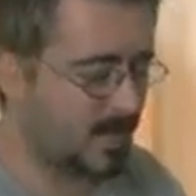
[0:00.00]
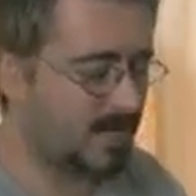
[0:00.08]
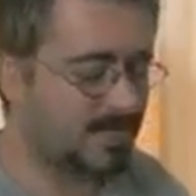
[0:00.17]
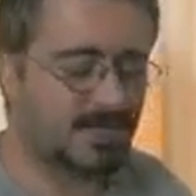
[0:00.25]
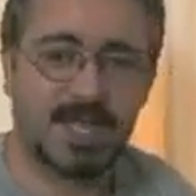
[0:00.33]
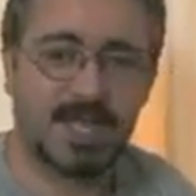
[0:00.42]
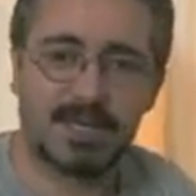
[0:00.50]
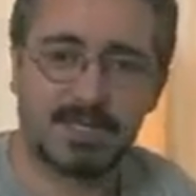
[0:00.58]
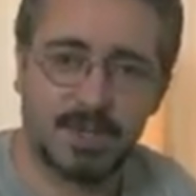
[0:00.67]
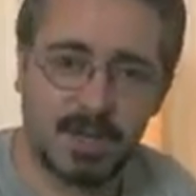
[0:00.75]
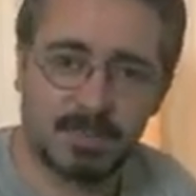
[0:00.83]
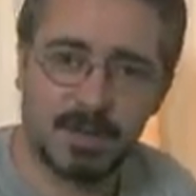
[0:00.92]
and it's a standard
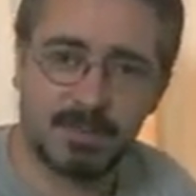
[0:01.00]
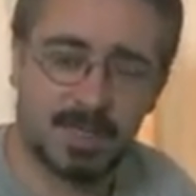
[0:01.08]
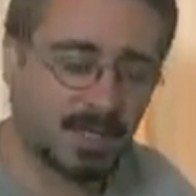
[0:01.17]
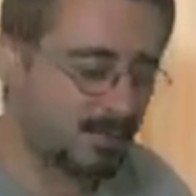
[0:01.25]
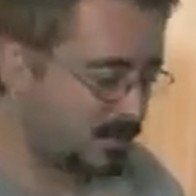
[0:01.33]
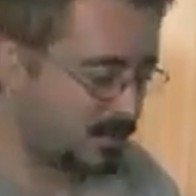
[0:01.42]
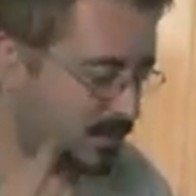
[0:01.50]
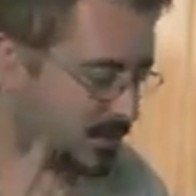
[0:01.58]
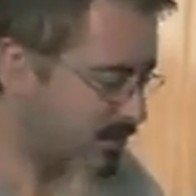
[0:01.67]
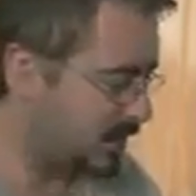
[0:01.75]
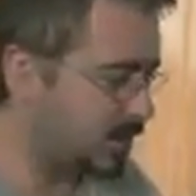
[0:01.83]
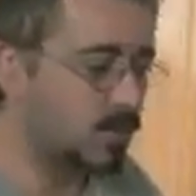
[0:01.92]
tripod mount, which
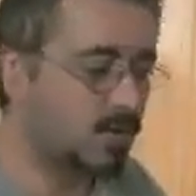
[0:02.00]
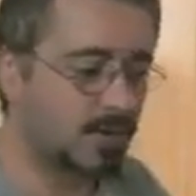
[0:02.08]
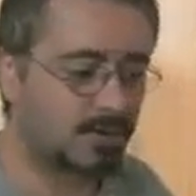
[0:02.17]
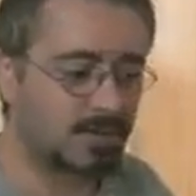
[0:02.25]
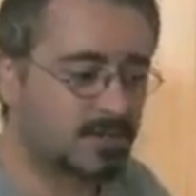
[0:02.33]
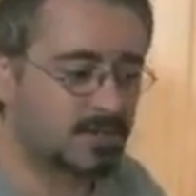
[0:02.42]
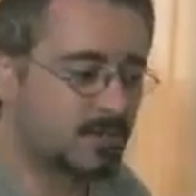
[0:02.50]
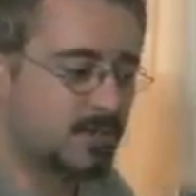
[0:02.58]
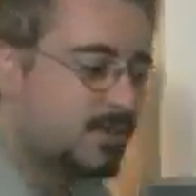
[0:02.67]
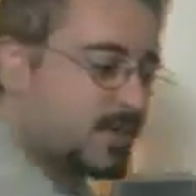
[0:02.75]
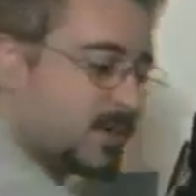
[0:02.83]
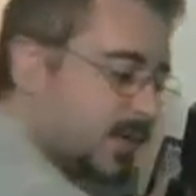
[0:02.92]
is a 1/4-inch
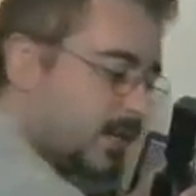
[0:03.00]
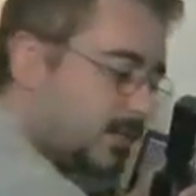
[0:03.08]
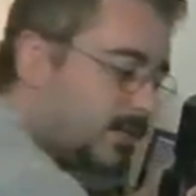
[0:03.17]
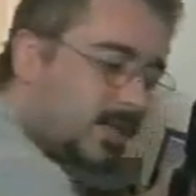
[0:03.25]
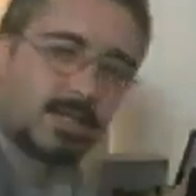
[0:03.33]
screw, where are they?